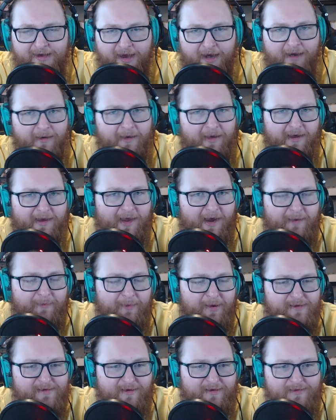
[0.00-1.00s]
and it kind of
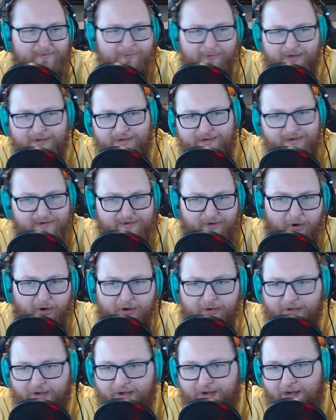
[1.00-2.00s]
makes sense because these
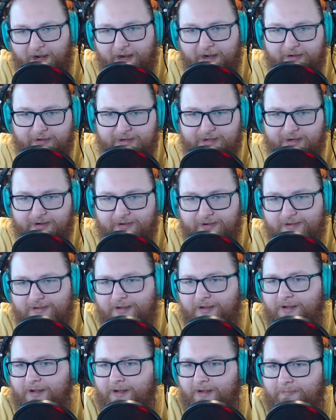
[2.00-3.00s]
are the higher tiers.
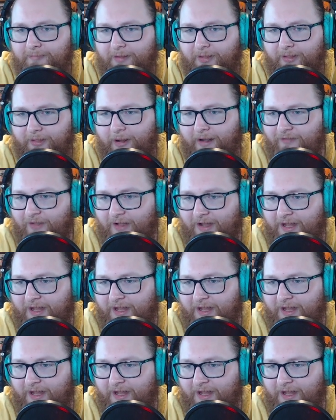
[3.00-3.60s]
But then we have like